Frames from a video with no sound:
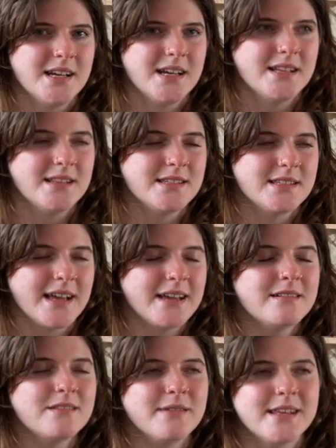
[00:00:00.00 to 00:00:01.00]
and this, I
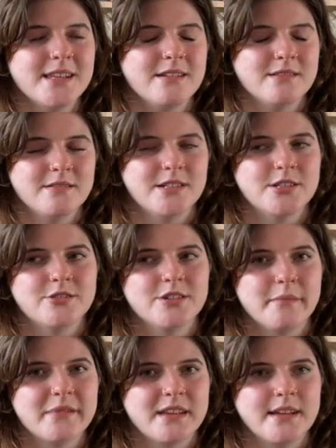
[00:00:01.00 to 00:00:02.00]
don't know why they don't do one hundred
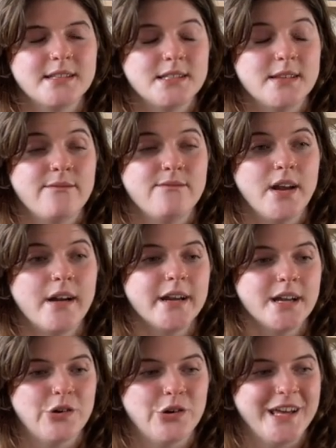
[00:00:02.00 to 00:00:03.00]
gram skeins, it's
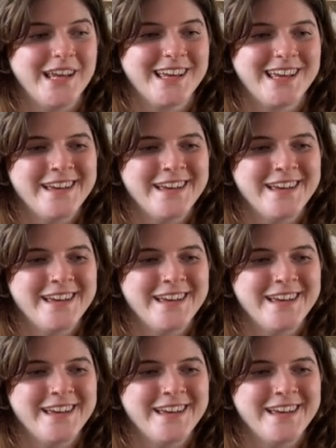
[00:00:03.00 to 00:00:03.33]
very annoying,